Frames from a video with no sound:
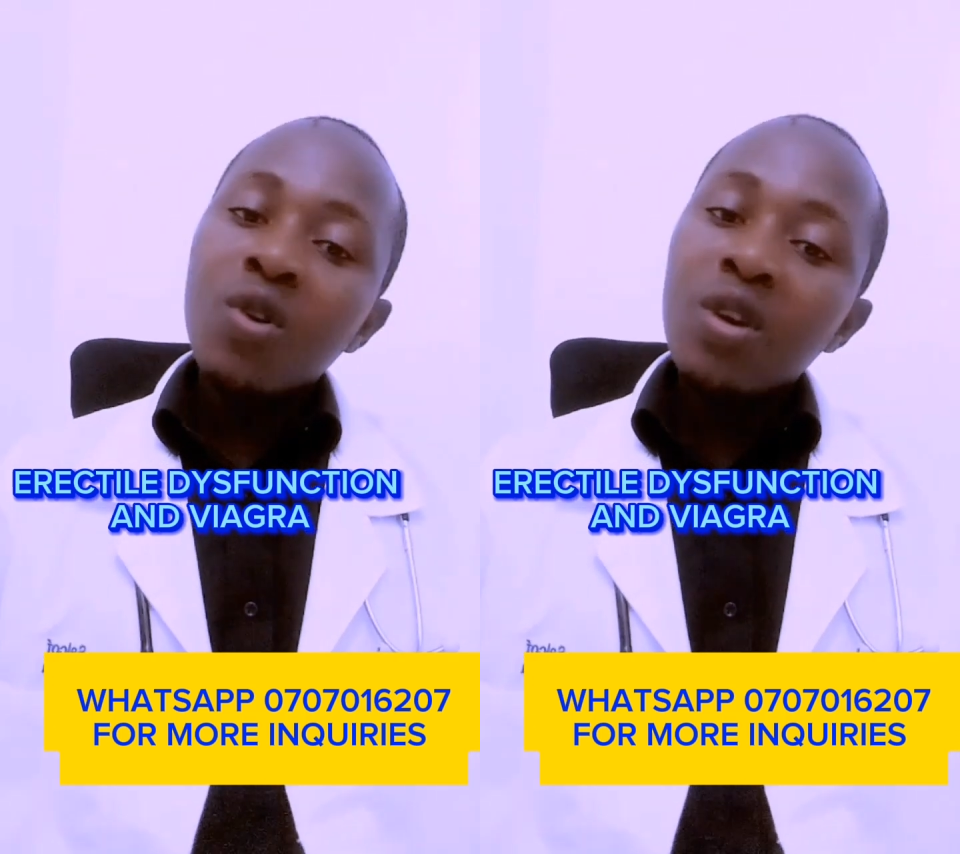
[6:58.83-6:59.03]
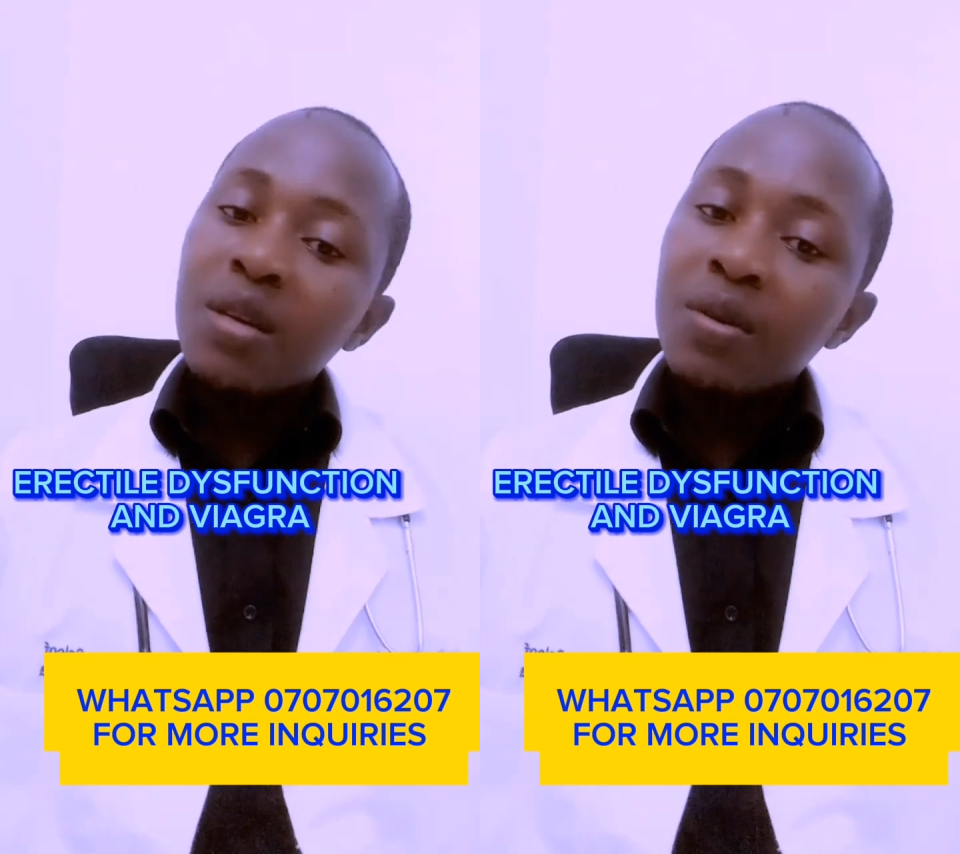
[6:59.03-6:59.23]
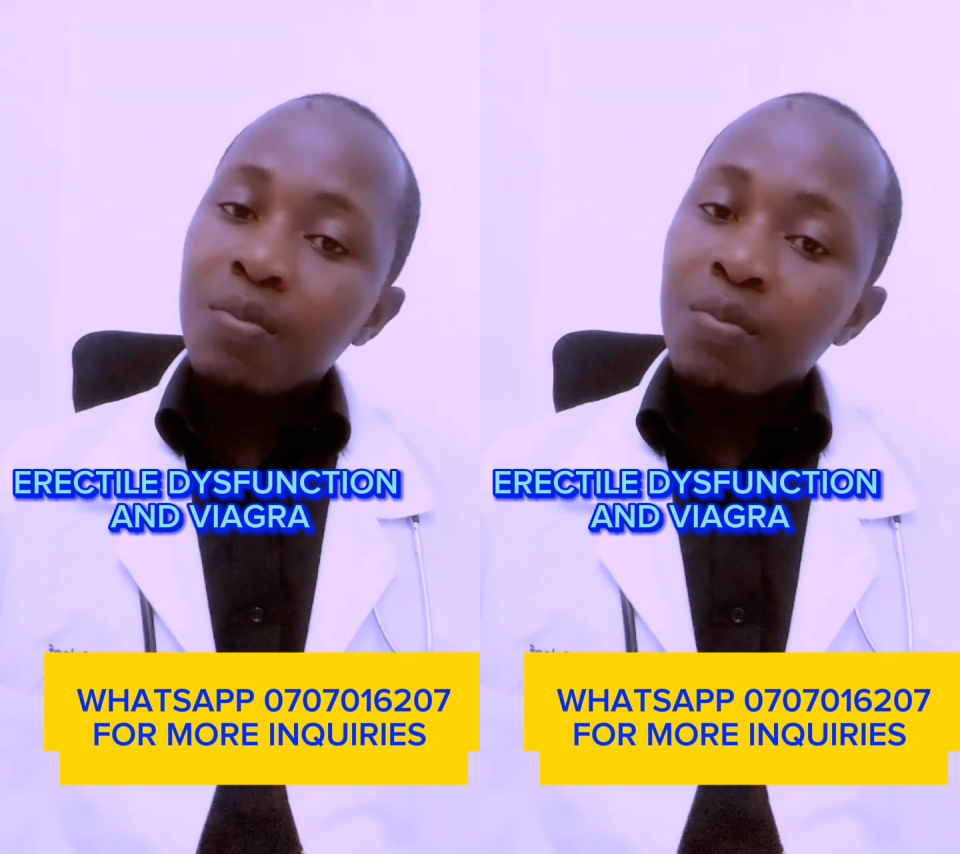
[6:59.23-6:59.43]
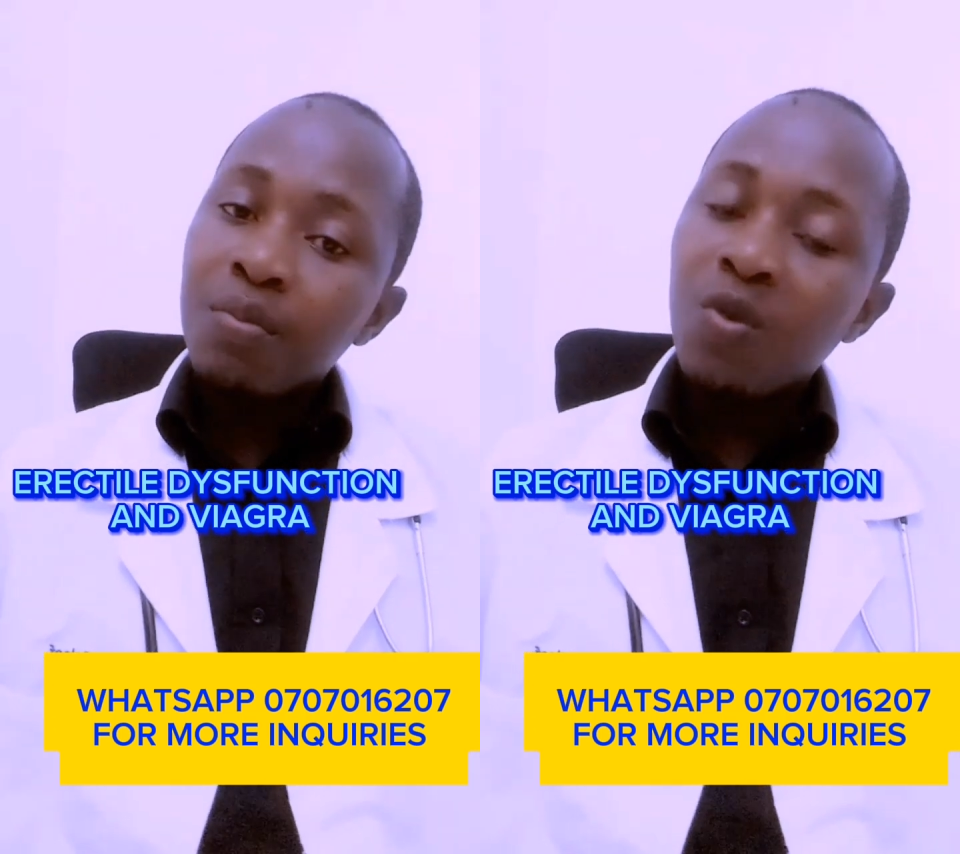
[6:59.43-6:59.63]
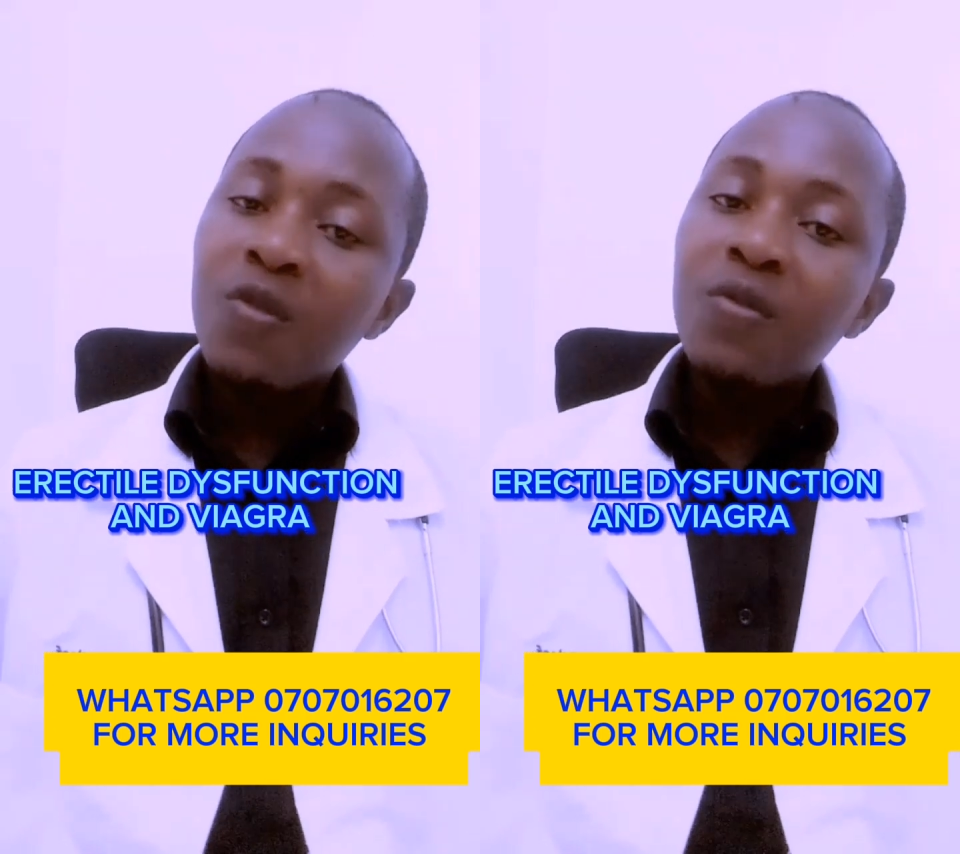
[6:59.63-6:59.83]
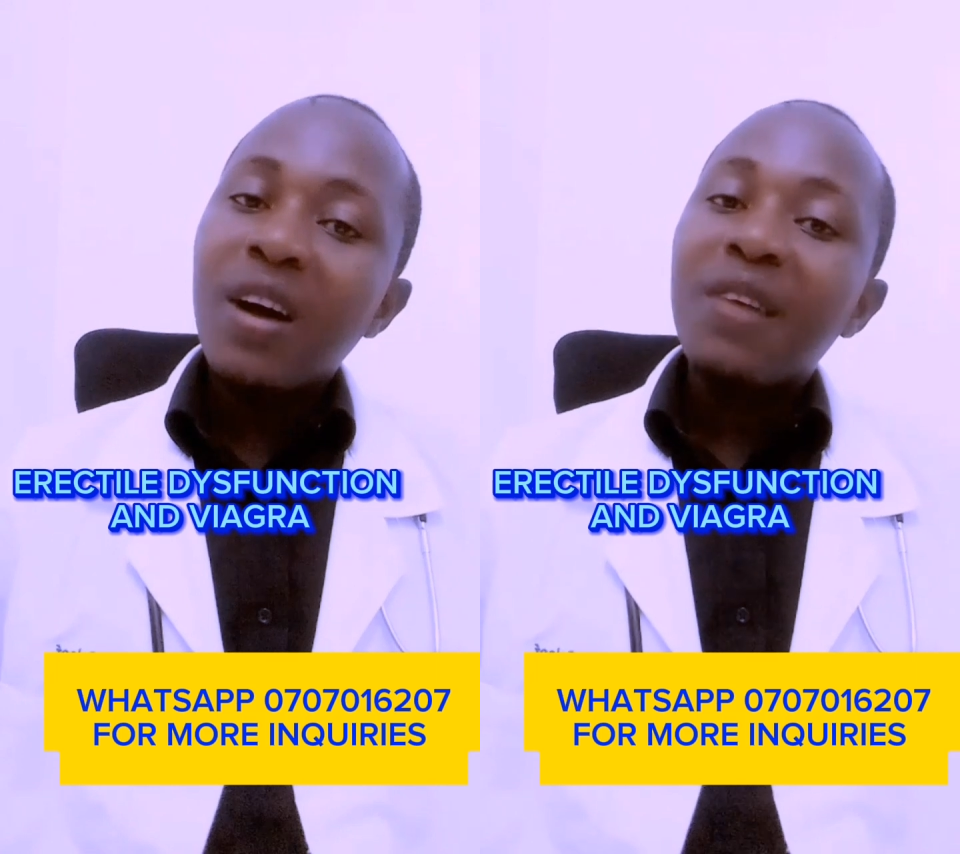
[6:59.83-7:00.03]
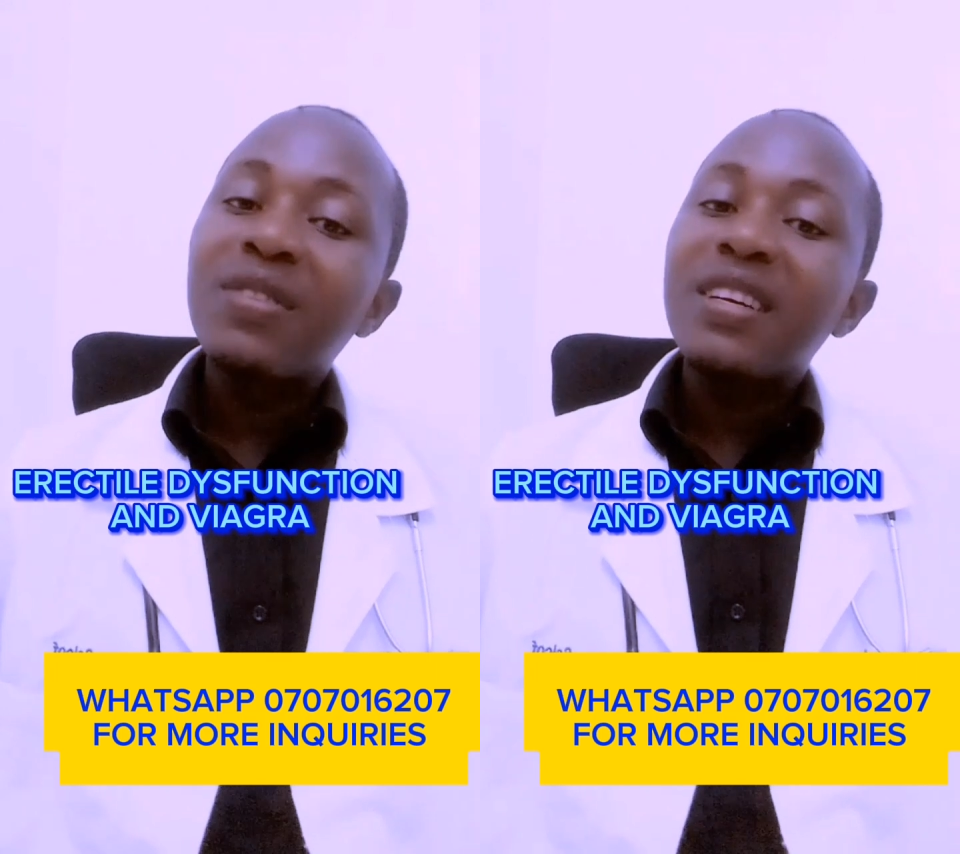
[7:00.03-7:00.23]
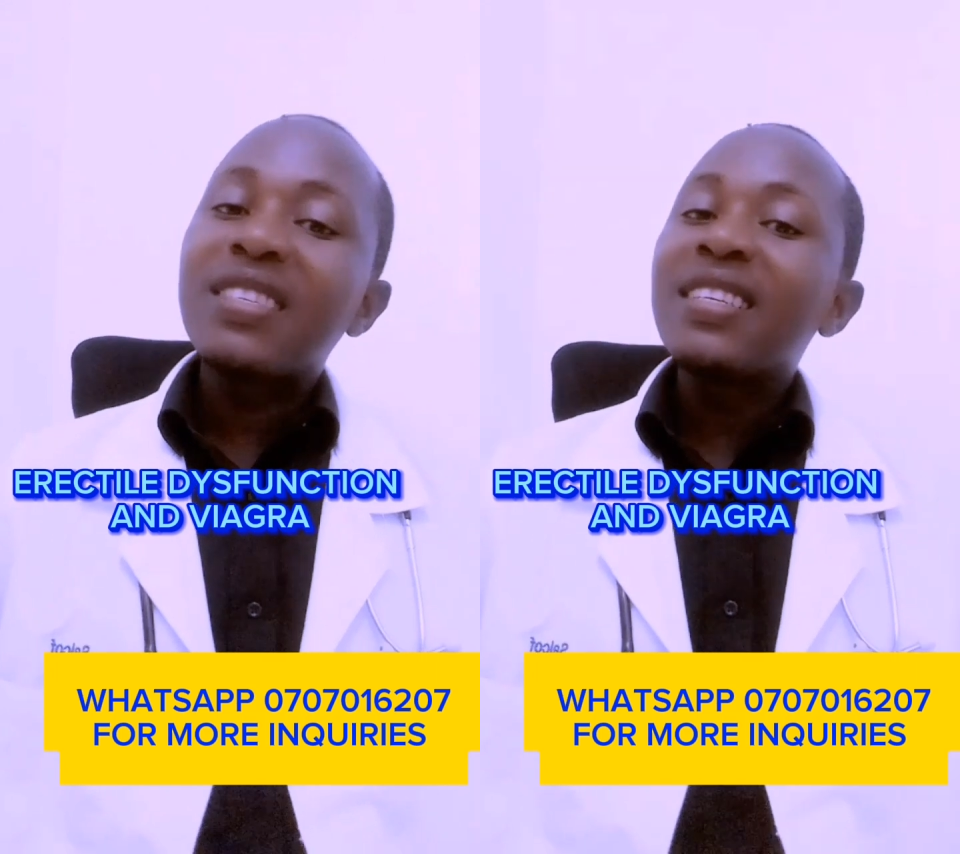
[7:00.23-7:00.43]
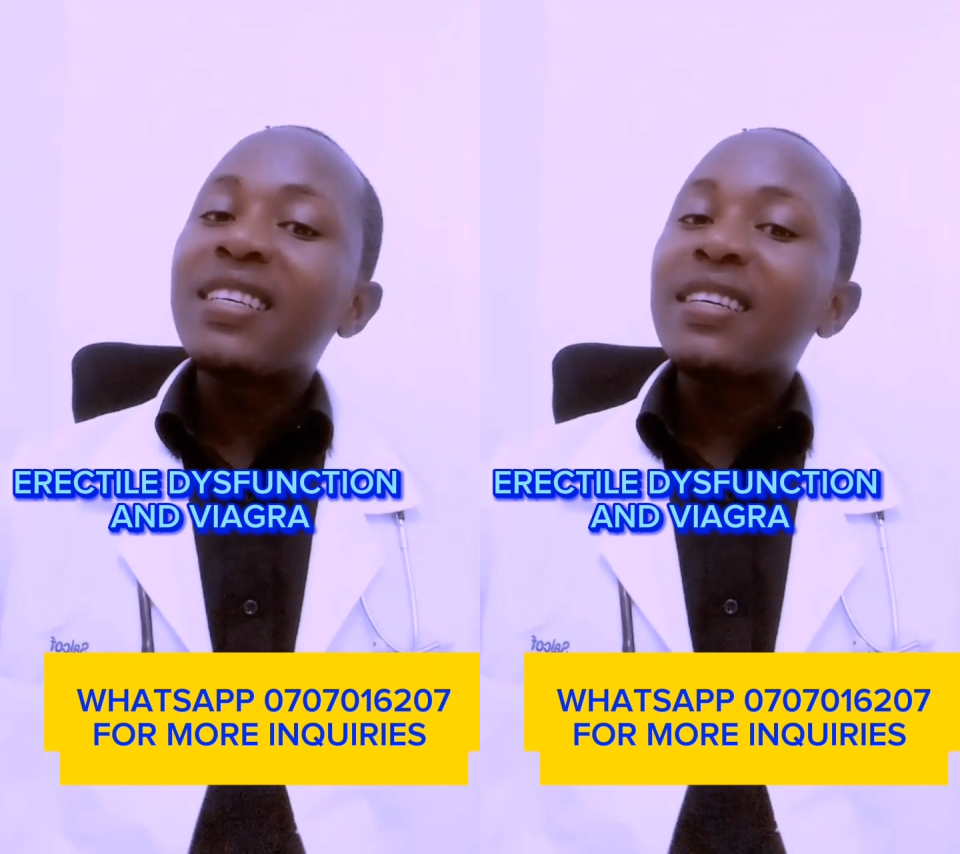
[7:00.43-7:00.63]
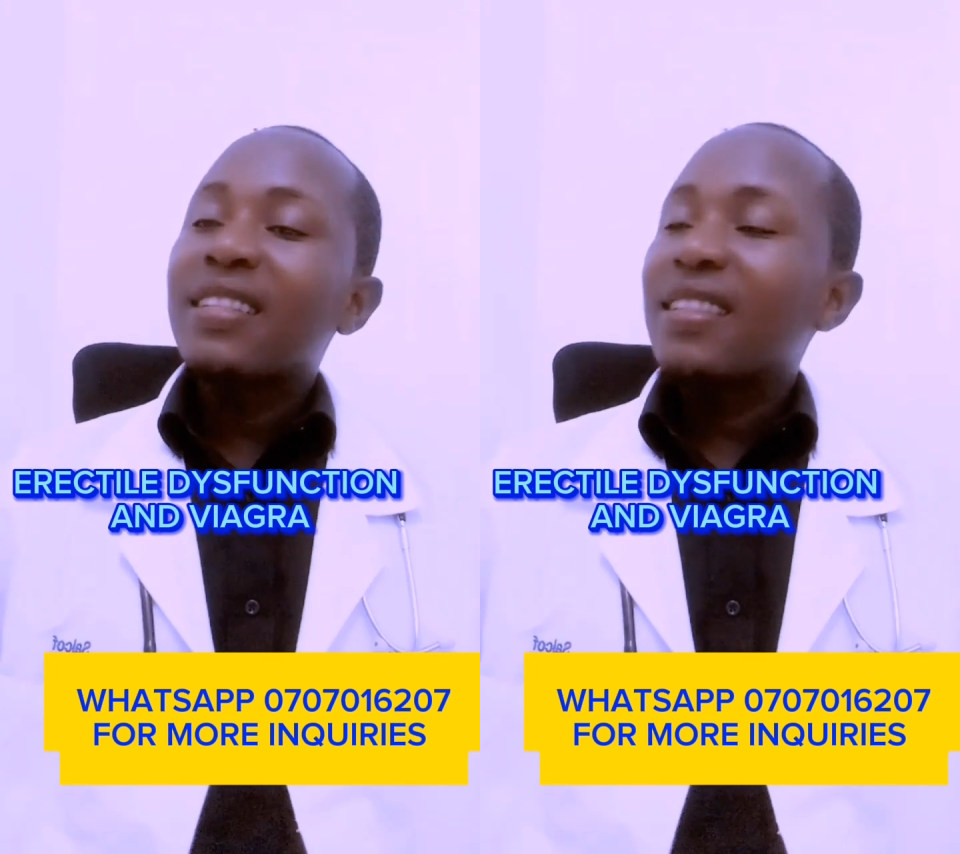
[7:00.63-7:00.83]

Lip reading: only improve after treating